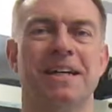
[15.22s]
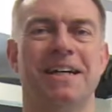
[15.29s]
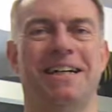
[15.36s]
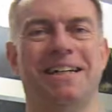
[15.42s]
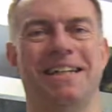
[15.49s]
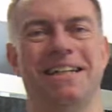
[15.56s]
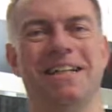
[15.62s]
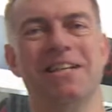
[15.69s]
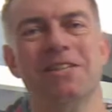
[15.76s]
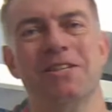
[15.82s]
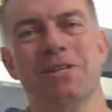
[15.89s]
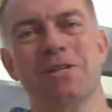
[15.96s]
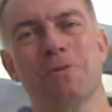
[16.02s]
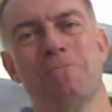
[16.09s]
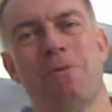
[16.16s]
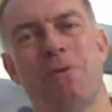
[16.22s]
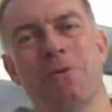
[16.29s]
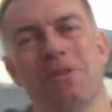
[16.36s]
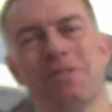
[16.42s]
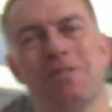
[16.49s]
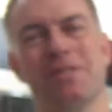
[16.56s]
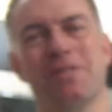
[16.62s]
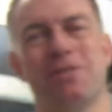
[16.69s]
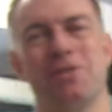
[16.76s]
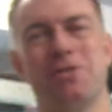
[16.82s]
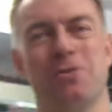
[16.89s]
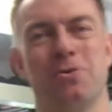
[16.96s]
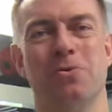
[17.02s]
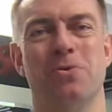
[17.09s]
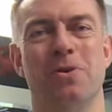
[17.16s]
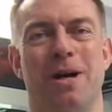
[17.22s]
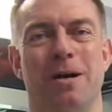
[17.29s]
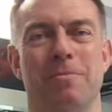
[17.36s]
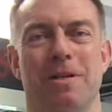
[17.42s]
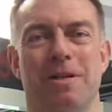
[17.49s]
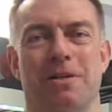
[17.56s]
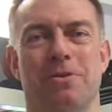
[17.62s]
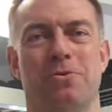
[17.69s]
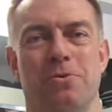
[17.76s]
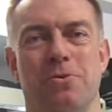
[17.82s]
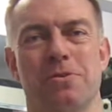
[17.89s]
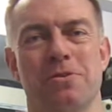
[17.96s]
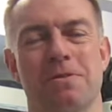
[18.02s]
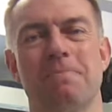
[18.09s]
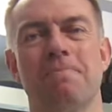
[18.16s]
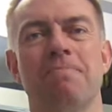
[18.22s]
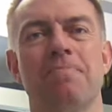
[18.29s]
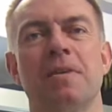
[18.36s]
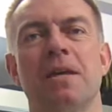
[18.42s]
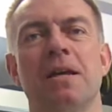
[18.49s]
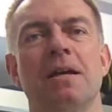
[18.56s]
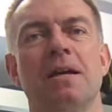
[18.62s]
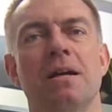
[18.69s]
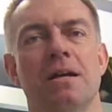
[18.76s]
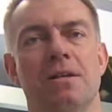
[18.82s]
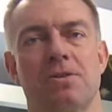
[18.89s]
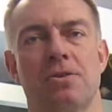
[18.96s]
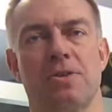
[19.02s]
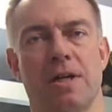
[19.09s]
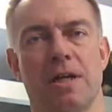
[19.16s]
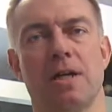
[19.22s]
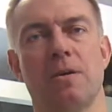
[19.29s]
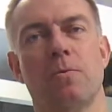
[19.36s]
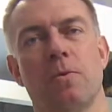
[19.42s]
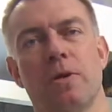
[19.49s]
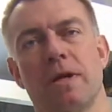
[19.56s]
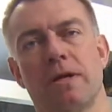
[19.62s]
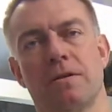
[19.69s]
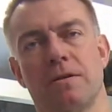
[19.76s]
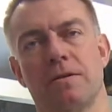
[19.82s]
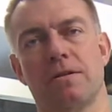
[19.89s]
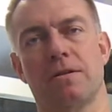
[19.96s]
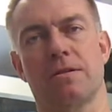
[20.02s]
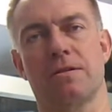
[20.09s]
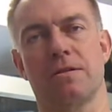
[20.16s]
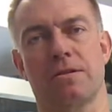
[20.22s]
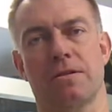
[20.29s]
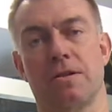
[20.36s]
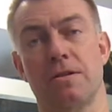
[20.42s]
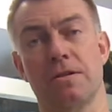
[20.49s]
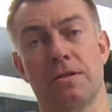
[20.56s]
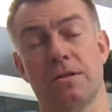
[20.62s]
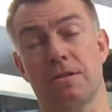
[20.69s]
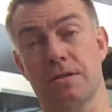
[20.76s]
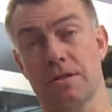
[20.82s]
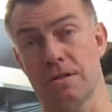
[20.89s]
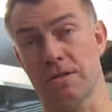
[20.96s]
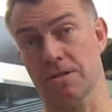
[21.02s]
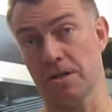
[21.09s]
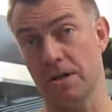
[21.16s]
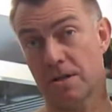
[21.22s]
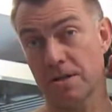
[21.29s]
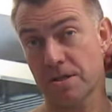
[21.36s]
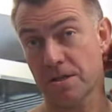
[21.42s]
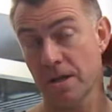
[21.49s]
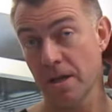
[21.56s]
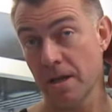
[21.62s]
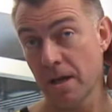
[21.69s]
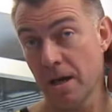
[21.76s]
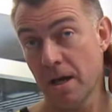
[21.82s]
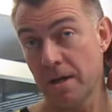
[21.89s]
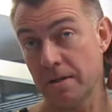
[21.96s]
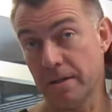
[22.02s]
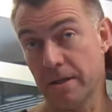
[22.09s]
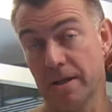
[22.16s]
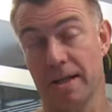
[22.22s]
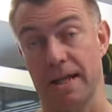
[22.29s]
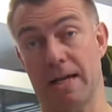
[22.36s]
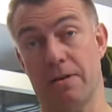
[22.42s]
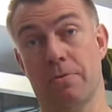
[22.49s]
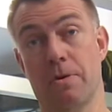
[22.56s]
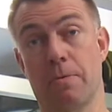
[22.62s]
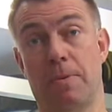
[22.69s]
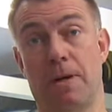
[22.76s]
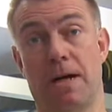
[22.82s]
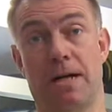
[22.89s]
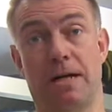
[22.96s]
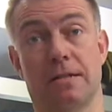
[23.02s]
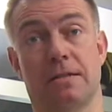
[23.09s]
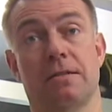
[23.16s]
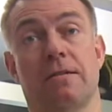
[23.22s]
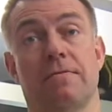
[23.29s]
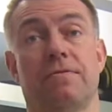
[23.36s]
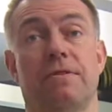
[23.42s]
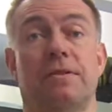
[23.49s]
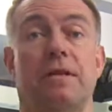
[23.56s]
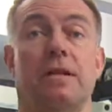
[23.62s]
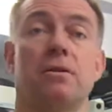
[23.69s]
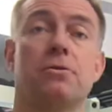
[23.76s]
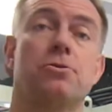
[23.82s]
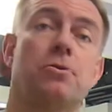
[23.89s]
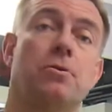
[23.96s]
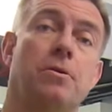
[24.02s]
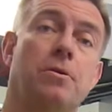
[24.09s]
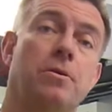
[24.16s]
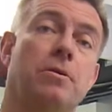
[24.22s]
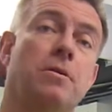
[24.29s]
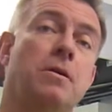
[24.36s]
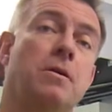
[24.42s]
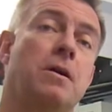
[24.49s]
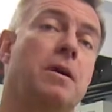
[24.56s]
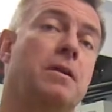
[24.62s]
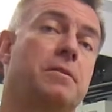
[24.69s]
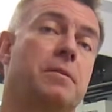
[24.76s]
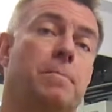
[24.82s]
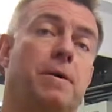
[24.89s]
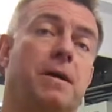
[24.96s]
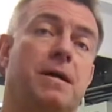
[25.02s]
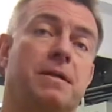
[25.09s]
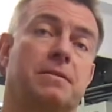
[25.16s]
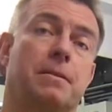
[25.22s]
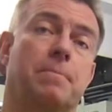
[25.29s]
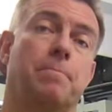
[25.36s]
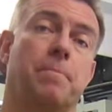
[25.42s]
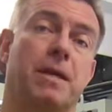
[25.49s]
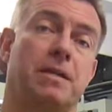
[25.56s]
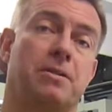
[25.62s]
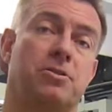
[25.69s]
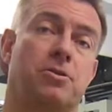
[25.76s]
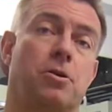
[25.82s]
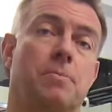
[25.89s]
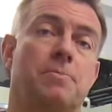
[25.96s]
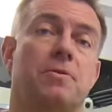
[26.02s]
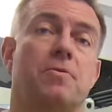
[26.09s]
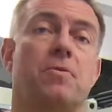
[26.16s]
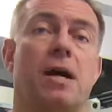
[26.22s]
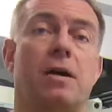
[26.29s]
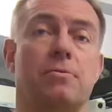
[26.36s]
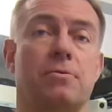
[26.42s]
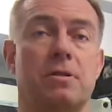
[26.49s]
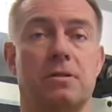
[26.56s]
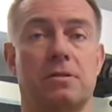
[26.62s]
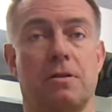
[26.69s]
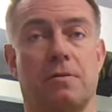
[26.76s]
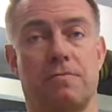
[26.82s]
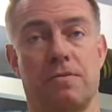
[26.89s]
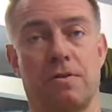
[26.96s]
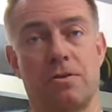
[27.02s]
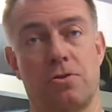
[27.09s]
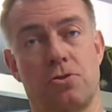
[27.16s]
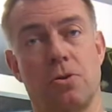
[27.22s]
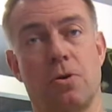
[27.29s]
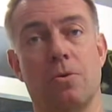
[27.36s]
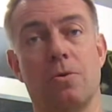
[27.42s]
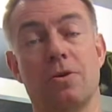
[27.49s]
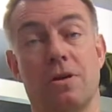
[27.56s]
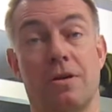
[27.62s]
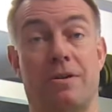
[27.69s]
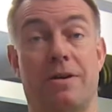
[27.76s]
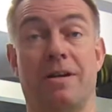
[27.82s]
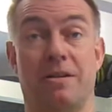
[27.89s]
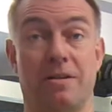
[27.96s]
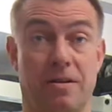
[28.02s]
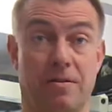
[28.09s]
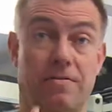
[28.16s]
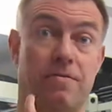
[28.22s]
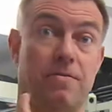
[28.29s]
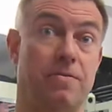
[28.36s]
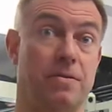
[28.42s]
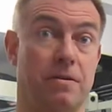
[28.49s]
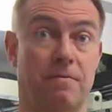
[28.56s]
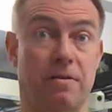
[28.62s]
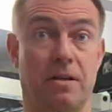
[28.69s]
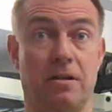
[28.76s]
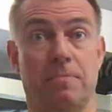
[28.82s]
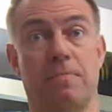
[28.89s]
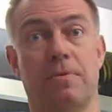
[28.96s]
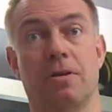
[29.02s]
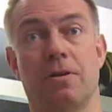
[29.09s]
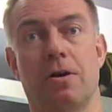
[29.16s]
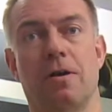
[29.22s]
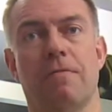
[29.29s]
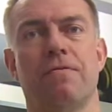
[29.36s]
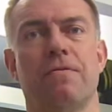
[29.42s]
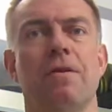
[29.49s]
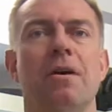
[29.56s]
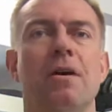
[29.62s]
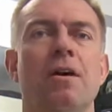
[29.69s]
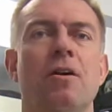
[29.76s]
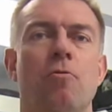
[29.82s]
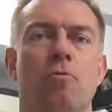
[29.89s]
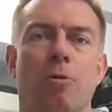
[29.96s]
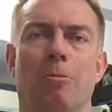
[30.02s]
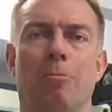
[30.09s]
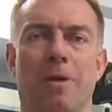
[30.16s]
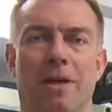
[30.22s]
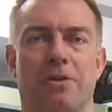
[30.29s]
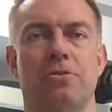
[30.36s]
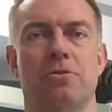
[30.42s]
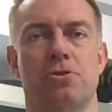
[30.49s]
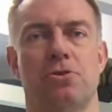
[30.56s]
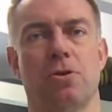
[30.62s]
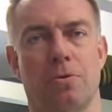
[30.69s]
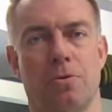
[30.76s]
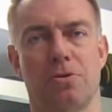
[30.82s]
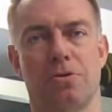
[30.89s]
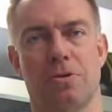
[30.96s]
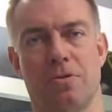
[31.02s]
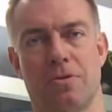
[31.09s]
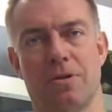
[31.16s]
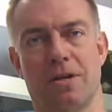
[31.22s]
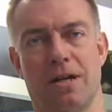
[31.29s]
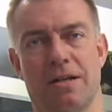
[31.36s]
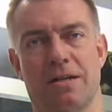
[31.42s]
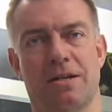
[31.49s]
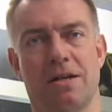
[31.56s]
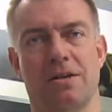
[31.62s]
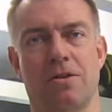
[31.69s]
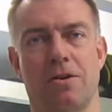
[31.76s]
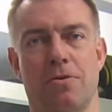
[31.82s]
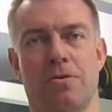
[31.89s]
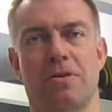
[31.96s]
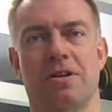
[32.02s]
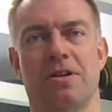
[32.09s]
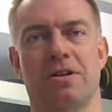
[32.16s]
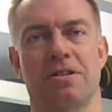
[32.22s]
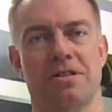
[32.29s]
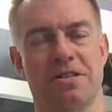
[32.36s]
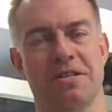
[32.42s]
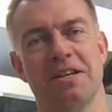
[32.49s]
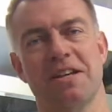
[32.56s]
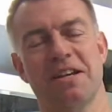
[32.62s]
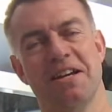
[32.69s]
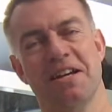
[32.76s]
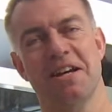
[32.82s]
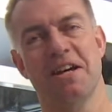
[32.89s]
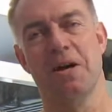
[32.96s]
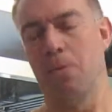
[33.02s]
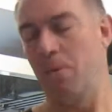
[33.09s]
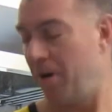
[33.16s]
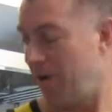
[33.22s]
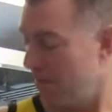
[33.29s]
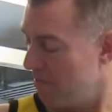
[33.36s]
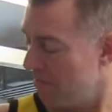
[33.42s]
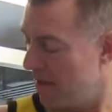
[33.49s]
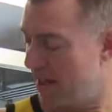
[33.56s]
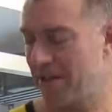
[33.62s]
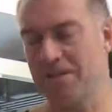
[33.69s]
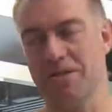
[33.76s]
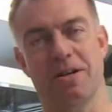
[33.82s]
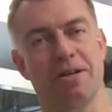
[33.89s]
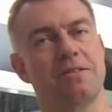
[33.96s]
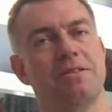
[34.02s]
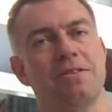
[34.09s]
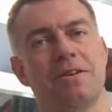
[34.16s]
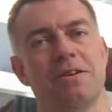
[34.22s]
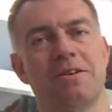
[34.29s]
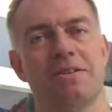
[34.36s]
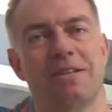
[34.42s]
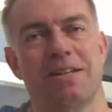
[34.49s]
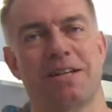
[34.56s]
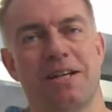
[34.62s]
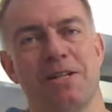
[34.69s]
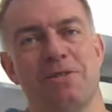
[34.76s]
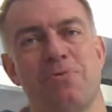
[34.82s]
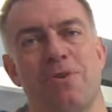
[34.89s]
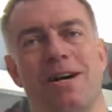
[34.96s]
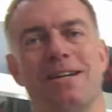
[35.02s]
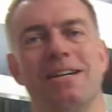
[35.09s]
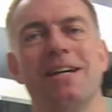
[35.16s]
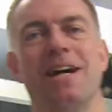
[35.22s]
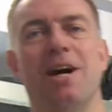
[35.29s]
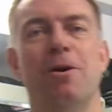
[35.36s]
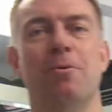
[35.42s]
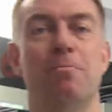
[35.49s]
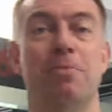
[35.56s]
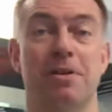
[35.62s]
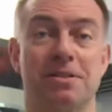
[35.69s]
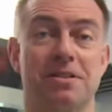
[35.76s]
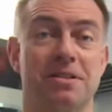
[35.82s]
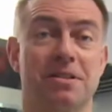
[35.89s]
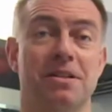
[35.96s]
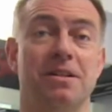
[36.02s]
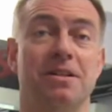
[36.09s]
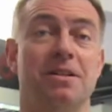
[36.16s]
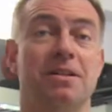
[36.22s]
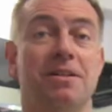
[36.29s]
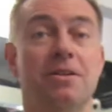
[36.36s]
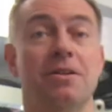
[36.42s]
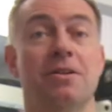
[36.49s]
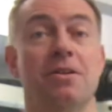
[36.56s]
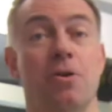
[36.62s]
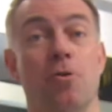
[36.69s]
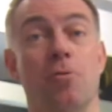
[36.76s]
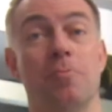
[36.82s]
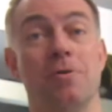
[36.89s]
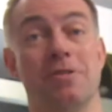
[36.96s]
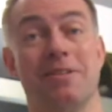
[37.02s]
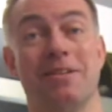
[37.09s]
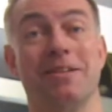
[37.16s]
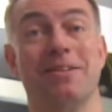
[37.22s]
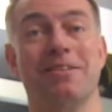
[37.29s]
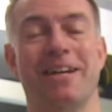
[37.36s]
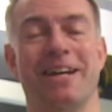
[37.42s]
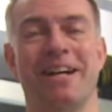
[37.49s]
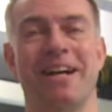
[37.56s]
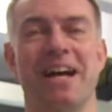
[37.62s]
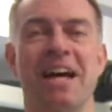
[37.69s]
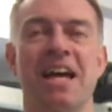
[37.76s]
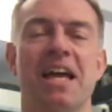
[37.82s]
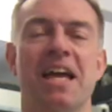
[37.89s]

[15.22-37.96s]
Hi, this is Born in 62. I'm Henrik Jurs. Today we are going to discuss the lateral part of the deltoid, the part that makes up the roundness of the shoulder, and if developed enough will make your shoulders look like coconuts. Well, that is not the case right now, but hope is still there.